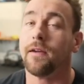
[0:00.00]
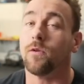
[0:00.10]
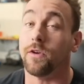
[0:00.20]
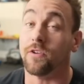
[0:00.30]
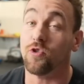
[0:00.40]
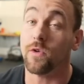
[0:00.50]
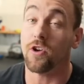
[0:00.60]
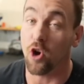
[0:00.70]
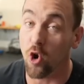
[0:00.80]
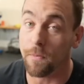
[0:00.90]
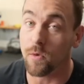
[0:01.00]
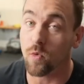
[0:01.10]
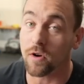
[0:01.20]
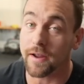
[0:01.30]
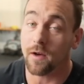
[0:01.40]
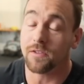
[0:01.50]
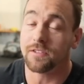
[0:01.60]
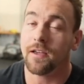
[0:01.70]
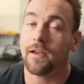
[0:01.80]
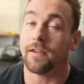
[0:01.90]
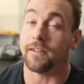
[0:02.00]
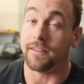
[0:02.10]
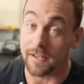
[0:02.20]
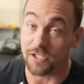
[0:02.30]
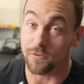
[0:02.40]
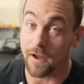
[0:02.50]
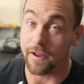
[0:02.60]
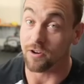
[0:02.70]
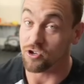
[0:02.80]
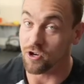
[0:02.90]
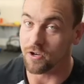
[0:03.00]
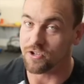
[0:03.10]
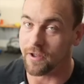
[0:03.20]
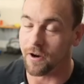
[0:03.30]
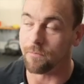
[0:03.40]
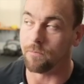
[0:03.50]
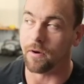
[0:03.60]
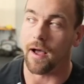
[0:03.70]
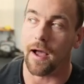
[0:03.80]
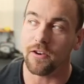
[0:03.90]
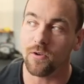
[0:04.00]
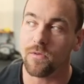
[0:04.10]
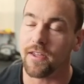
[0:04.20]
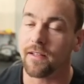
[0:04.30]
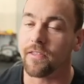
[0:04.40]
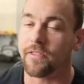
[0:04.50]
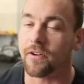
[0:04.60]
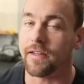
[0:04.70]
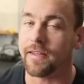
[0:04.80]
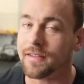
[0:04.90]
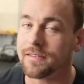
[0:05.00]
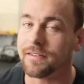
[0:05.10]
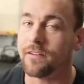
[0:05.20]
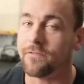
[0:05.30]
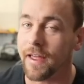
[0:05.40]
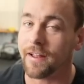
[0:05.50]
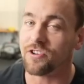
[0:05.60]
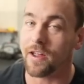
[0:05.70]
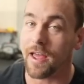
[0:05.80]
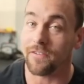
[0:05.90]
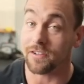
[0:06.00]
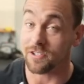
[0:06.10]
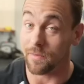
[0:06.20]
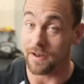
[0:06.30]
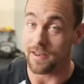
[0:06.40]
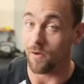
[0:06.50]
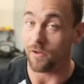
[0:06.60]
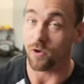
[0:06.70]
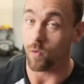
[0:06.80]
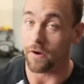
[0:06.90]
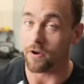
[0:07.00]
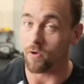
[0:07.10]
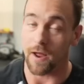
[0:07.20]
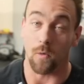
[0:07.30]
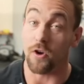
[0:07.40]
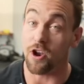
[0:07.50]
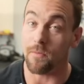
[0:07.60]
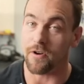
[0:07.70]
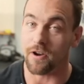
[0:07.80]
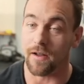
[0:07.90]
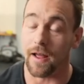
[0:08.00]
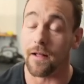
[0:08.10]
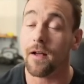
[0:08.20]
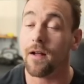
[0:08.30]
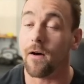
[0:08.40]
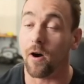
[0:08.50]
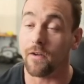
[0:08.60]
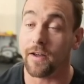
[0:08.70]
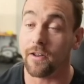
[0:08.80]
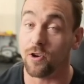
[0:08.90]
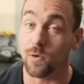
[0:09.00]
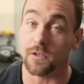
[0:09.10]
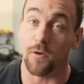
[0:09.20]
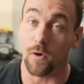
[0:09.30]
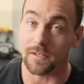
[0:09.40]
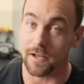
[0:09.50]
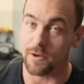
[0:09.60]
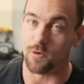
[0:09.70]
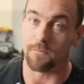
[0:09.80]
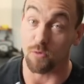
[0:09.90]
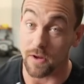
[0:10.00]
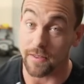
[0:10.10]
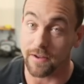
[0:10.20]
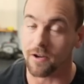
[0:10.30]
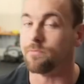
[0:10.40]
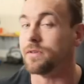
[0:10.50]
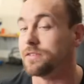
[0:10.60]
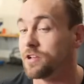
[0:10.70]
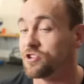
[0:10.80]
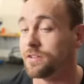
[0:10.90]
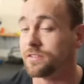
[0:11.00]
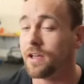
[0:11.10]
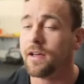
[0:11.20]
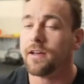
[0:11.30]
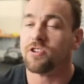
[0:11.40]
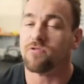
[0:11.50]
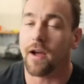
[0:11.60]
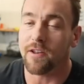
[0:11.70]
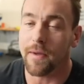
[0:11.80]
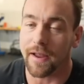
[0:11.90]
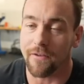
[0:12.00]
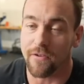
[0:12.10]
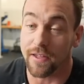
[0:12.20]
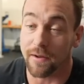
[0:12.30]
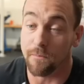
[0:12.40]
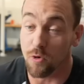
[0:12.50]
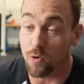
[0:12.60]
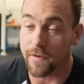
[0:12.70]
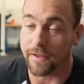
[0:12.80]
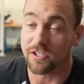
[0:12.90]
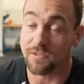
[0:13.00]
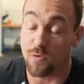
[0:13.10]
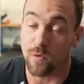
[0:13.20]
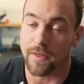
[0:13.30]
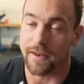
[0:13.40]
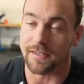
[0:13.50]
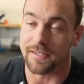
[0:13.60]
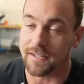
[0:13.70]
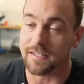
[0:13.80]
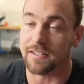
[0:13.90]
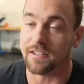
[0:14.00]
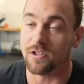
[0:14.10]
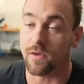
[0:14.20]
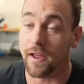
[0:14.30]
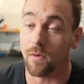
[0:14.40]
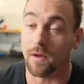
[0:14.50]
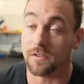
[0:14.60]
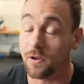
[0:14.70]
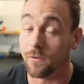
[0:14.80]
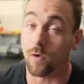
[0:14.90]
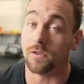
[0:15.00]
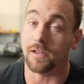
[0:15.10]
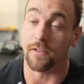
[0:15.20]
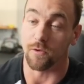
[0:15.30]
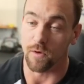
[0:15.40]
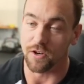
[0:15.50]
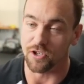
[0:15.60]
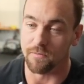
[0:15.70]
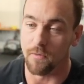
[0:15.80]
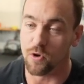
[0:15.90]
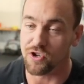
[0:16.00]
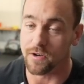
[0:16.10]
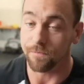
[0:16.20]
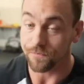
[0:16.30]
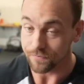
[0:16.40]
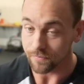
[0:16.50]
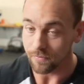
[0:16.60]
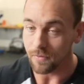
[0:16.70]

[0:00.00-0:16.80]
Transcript: When you're doing open workouts, yes, you got your judge there, but I do think that there is an advantage to having somebody telling you where you're at, what number you're at. All you've got to do is focus on your breathing, your positions, trying to make everything move as smooth and as easy as you can while still, of course, hitting the ranges of motion.